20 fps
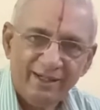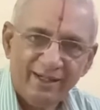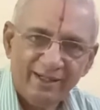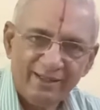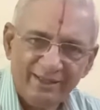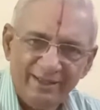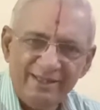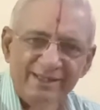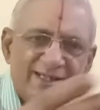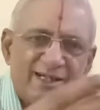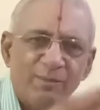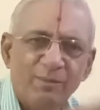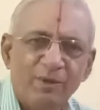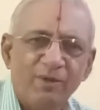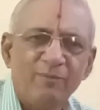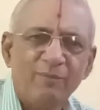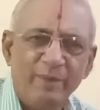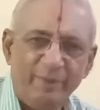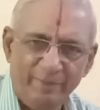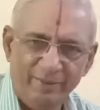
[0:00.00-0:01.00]
at least a couple
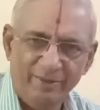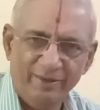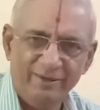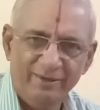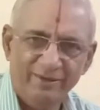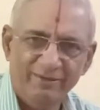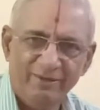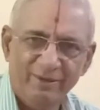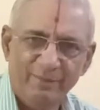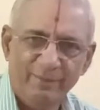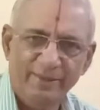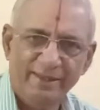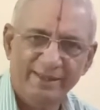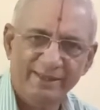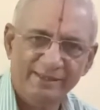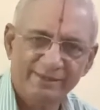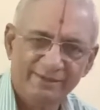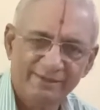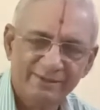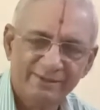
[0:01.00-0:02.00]
of people, our
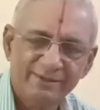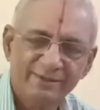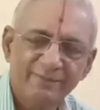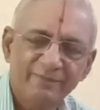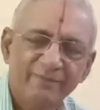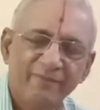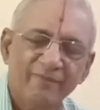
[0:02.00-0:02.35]
parents.